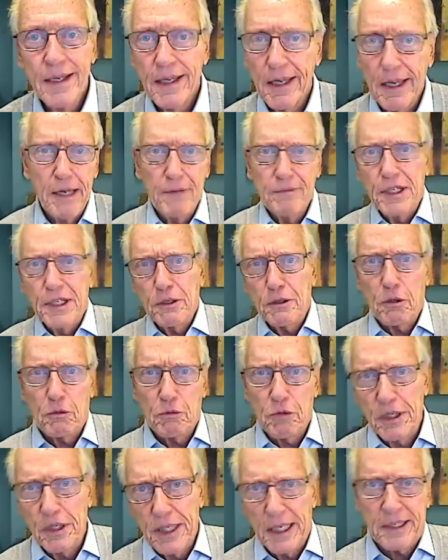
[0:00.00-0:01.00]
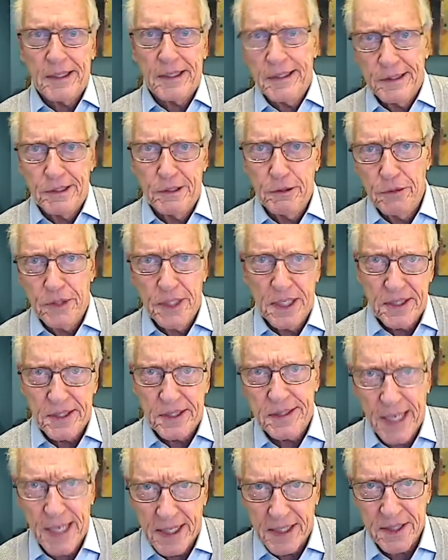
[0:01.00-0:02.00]
Even a gorilla can do this
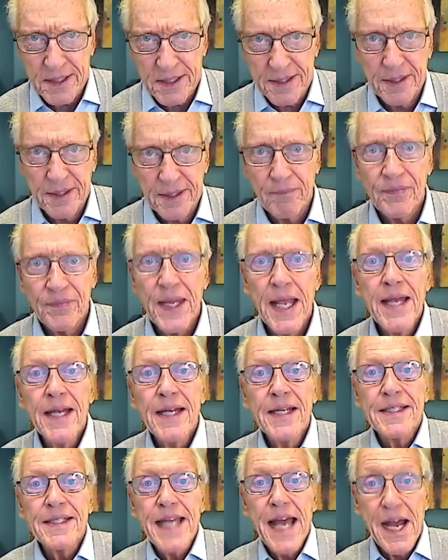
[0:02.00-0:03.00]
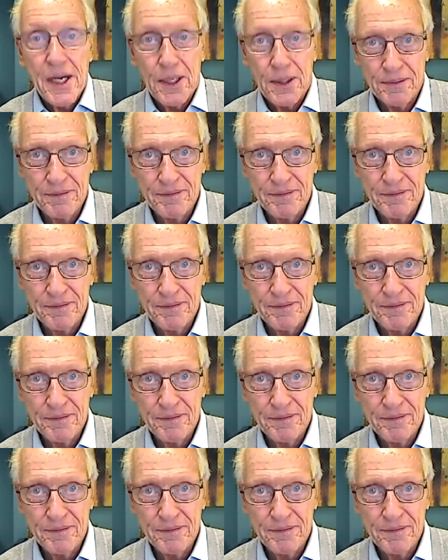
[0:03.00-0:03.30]
test. Now,